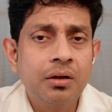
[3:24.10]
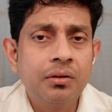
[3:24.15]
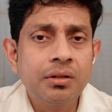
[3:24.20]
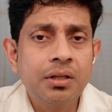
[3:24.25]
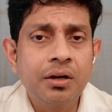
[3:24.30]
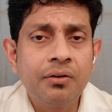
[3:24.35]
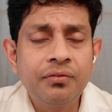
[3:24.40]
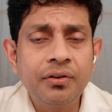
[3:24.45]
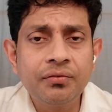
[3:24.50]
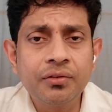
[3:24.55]

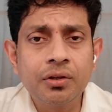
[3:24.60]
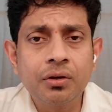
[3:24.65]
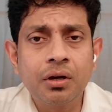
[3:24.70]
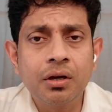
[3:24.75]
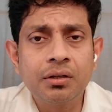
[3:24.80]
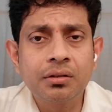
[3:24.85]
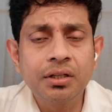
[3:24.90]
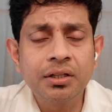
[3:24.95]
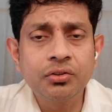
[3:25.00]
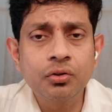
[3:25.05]
The
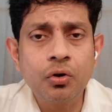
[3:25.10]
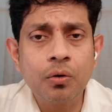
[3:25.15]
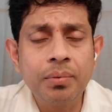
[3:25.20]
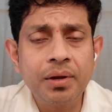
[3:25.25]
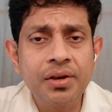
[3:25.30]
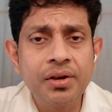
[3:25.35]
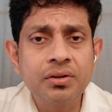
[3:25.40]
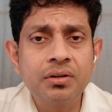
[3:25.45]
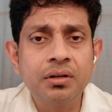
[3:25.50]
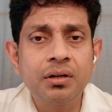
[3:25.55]
sixth
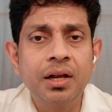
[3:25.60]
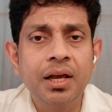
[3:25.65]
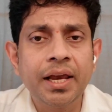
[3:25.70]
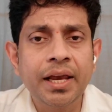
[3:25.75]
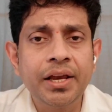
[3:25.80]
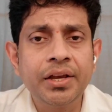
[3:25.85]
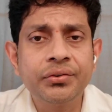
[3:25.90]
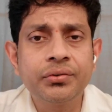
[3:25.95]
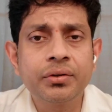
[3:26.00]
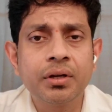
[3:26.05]
complication
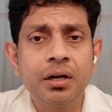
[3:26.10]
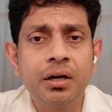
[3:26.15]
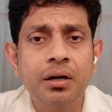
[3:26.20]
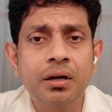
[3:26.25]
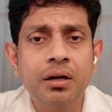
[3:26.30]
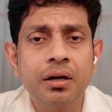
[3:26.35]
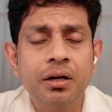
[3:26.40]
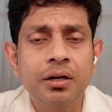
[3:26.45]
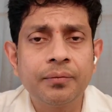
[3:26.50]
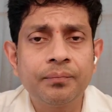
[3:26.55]
is
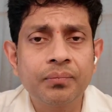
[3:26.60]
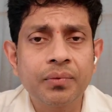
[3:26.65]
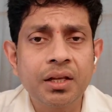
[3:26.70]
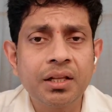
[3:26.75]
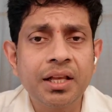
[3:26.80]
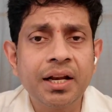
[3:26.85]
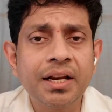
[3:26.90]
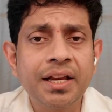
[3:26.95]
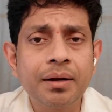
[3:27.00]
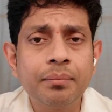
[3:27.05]

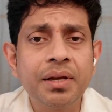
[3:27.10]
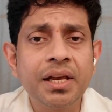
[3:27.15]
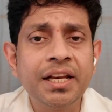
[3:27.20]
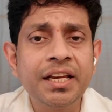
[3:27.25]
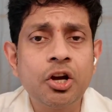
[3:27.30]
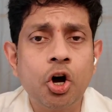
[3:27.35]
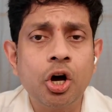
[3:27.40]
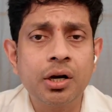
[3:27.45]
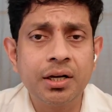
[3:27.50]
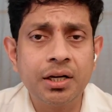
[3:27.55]
there can be
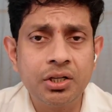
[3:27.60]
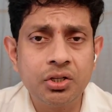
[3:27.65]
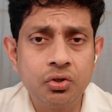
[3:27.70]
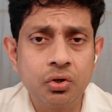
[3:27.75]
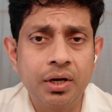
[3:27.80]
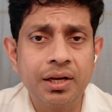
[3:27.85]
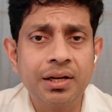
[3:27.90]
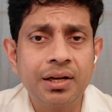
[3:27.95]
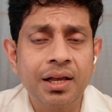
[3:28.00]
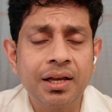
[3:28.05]
any organ
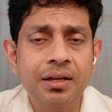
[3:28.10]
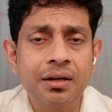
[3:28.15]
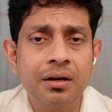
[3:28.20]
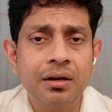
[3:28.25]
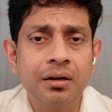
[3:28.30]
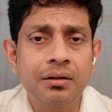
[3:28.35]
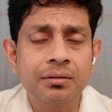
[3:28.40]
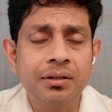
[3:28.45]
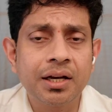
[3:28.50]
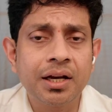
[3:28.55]
injury, like
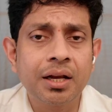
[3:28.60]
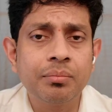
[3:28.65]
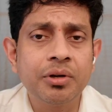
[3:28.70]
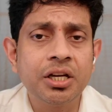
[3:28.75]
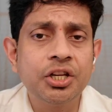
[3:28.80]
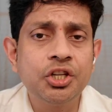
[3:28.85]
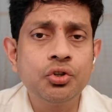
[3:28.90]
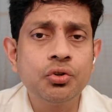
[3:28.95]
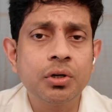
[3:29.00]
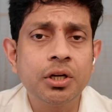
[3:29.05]
there can be
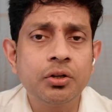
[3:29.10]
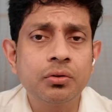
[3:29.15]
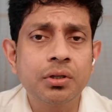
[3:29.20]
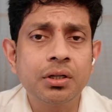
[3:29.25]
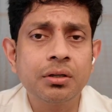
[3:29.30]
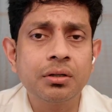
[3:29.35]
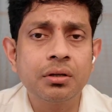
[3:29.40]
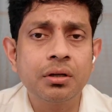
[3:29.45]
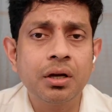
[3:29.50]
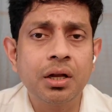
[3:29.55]
an injury to
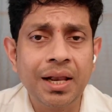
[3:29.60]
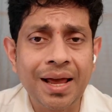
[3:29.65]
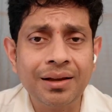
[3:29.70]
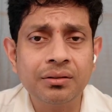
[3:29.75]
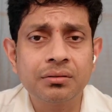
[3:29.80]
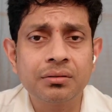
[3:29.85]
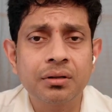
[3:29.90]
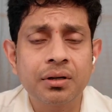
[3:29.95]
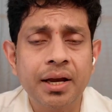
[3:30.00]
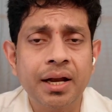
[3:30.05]
the
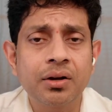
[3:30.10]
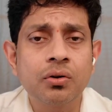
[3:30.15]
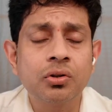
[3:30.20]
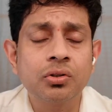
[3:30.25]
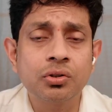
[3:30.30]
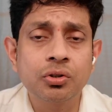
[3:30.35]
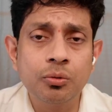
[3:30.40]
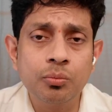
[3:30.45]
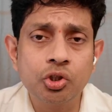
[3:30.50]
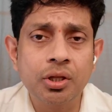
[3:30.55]
lungs, can
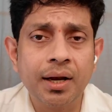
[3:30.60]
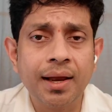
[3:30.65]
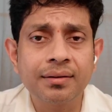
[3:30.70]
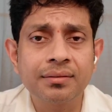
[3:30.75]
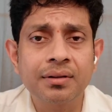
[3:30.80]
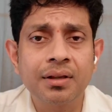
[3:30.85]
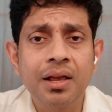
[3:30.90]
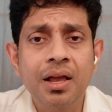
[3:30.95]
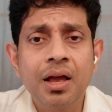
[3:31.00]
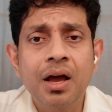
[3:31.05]
cause
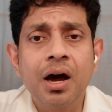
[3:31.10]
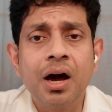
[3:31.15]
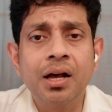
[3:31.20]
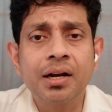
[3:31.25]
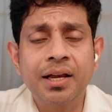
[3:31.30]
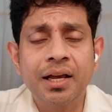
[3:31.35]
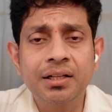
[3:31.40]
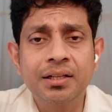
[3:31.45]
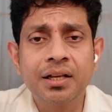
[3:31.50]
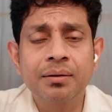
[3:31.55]
pneumothorax, or
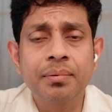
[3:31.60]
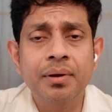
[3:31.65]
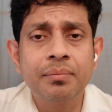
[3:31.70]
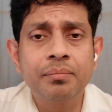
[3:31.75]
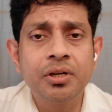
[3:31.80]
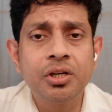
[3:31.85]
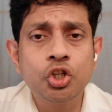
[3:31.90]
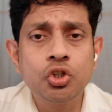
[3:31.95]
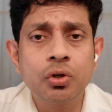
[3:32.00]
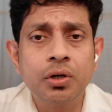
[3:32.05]
there
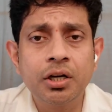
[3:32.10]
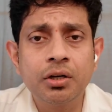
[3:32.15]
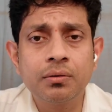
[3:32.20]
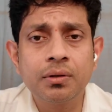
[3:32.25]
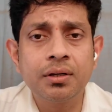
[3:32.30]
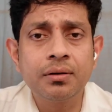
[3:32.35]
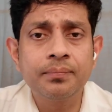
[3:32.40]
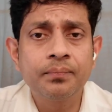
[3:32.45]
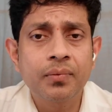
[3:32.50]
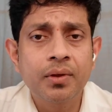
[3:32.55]
can be injury to
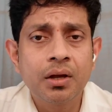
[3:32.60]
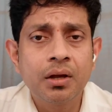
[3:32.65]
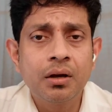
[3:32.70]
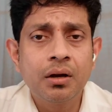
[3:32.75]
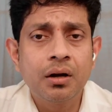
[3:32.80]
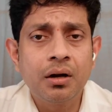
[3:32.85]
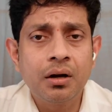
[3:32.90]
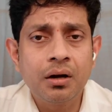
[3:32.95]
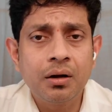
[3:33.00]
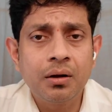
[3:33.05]
the
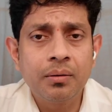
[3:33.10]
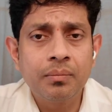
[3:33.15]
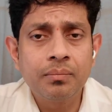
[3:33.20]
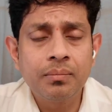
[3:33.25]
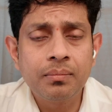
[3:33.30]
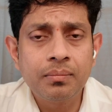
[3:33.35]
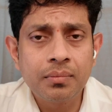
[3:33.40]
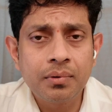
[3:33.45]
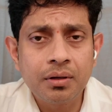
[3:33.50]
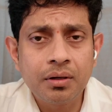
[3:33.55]

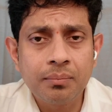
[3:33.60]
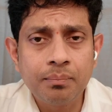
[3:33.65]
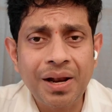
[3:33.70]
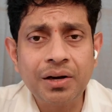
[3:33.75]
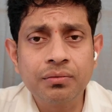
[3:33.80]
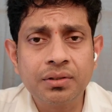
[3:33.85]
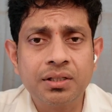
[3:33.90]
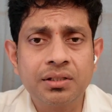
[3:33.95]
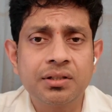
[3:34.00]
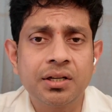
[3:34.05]

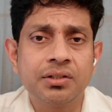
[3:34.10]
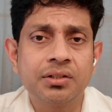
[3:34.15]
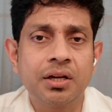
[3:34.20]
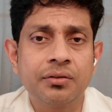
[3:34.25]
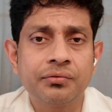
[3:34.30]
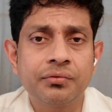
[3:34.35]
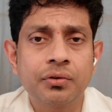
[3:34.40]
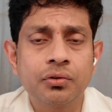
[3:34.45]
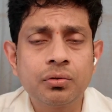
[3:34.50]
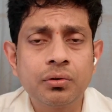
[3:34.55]
blood vessels
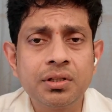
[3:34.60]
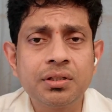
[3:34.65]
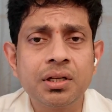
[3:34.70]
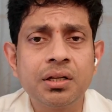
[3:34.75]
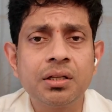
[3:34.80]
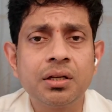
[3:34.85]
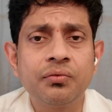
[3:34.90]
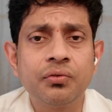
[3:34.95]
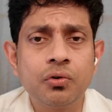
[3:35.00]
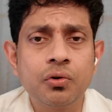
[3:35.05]
itself. So these
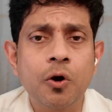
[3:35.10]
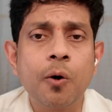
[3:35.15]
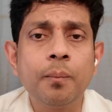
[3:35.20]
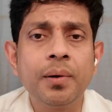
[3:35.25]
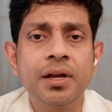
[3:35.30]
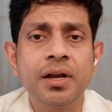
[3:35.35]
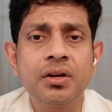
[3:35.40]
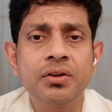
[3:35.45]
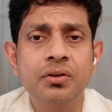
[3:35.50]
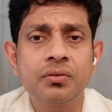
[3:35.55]
are the few
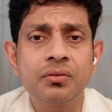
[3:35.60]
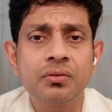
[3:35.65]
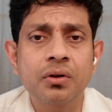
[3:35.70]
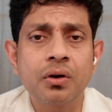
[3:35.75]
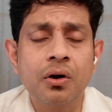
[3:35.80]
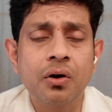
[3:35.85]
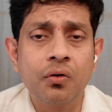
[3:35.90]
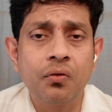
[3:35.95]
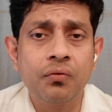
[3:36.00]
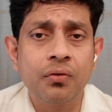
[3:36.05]
complications
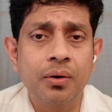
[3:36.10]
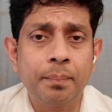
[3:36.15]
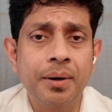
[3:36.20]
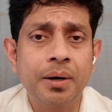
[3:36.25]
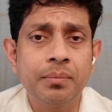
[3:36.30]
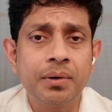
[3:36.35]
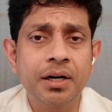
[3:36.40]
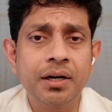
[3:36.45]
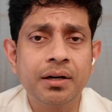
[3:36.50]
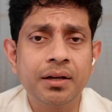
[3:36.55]
of
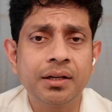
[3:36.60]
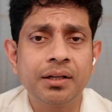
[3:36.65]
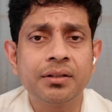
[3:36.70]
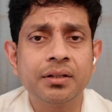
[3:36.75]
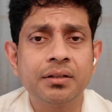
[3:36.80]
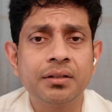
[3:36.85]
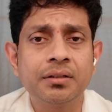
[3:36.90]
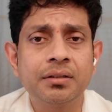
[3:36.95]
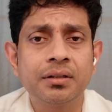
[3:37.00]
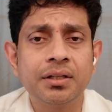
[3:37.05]
permanent
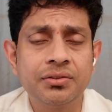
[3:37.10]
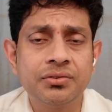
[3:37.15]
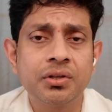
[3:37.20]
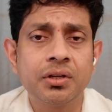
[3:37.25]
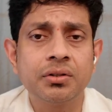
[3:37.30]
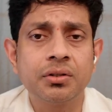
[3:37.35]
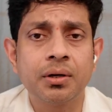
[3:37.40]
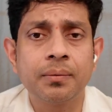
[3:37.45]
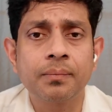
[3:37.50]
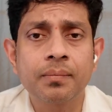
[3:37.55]
catheter
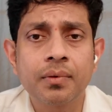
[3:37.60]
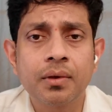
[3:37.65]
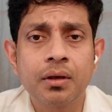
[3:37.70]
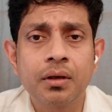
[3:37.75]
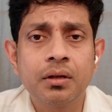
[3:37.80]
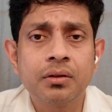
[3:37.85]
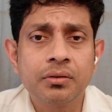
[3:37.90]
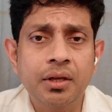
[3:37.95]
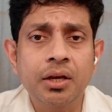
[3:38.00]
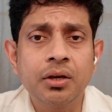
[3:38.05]
insertion.
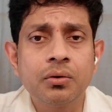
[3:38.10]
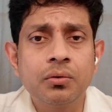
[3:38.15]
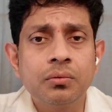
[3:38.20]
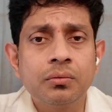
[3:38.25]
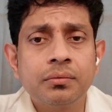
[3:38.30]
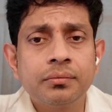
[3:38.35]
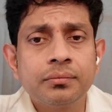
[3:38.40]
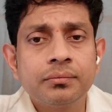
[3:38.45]
Thank you.